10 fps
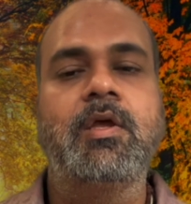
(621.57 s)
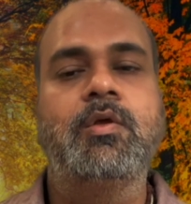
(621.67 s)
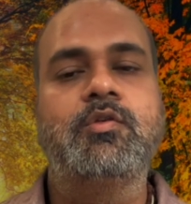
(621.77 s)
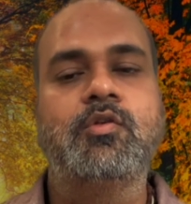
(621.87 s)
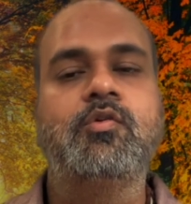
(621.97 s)

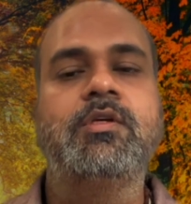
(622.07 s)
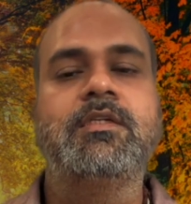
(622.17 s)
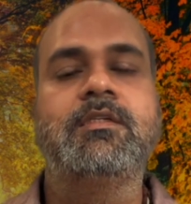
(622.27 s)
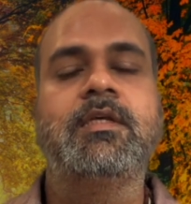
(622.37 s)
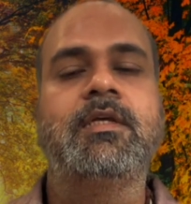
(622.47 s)
So
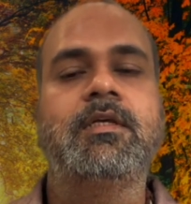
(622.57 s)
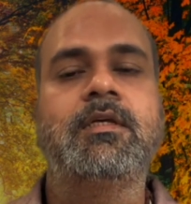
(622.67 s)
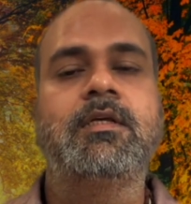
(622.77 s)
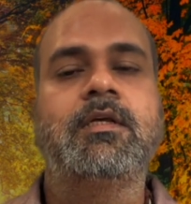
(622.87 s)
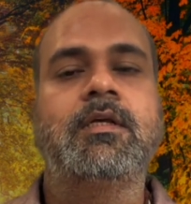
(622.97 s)
is the
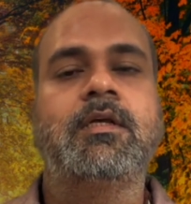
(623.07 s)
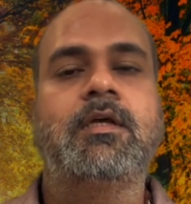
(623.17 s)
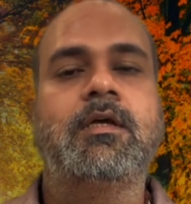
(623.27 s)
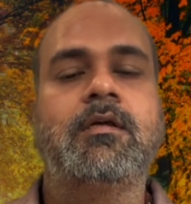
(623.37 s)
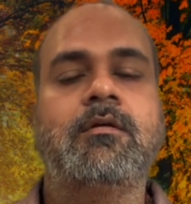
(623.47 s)

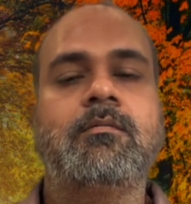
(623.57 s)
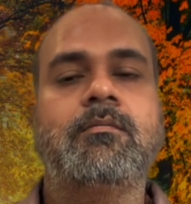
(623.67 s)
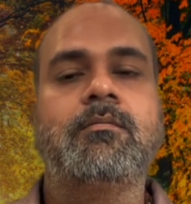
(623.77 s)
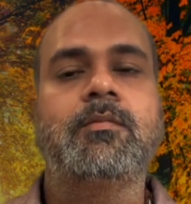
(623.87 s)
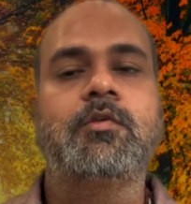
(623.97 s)
uh,
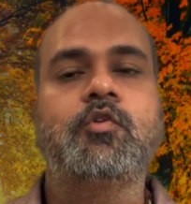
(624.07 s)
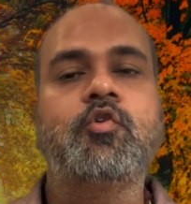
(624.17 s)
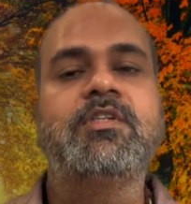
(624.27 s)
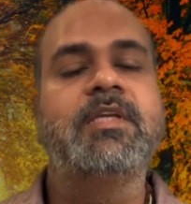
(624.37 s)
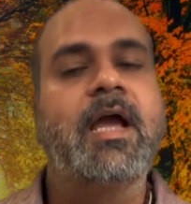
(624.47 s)
so
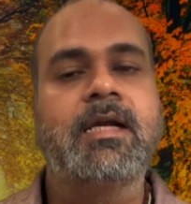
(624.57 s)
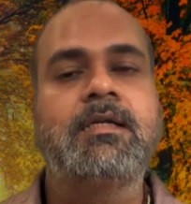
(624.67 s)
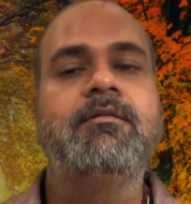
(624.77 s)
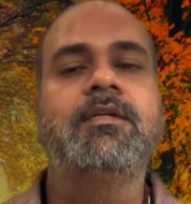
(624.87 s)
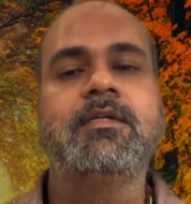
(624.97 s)
is the
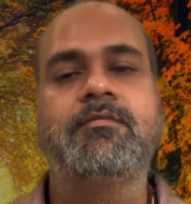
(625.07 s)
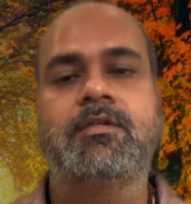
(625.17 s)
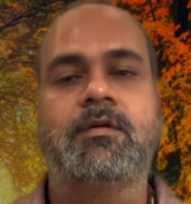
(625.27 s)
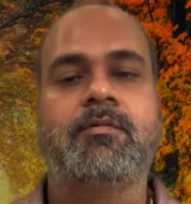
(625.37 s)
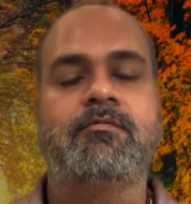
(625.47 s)
activities which
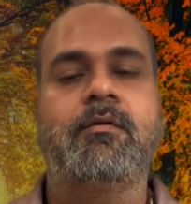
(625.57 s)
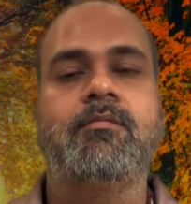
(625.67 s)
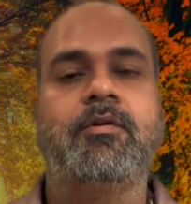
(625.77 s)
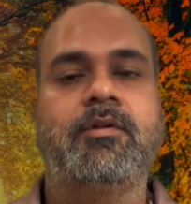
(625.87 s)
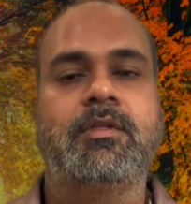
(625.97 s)
are performed
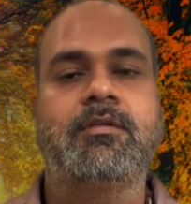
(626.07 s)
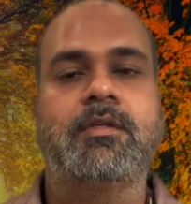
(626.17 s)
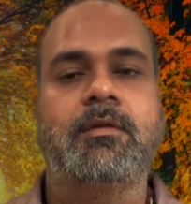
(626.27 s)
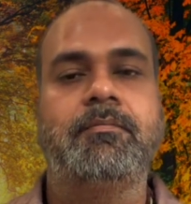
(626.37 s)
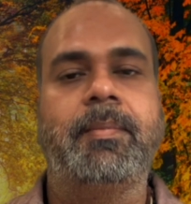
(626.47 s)
during this
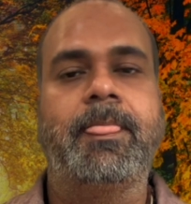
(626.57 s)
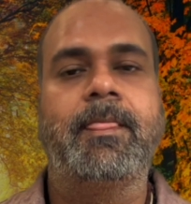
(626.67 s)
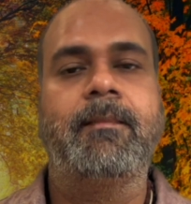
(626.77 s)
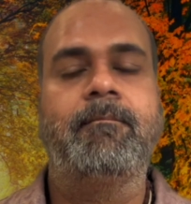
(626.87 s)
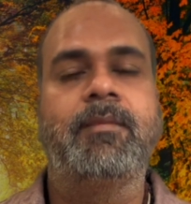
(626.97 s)
time.
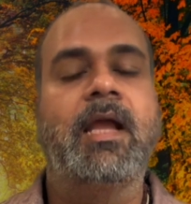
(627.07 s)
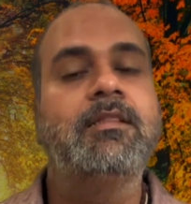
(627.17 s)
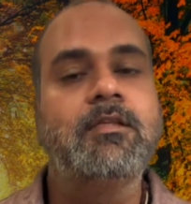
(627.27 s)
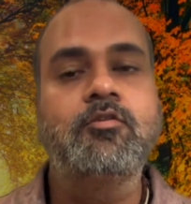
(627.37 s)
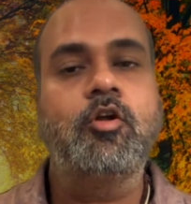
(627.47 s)
And
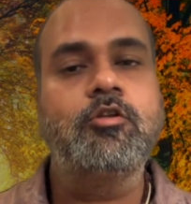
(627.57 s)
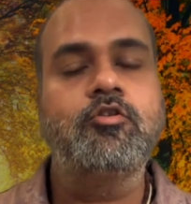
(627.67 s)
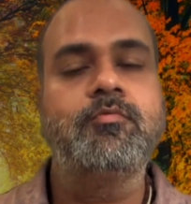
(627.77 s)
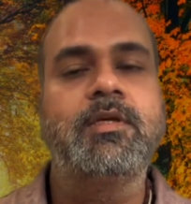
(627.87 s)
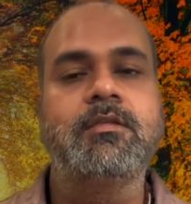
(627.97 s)
this also
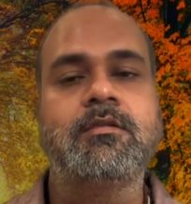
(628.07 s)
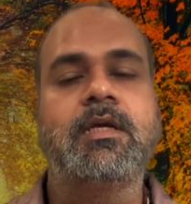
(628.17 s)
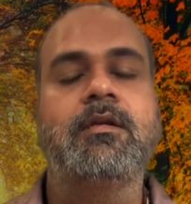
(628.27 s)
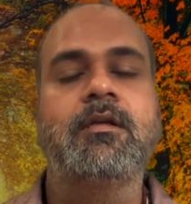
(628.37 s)
means that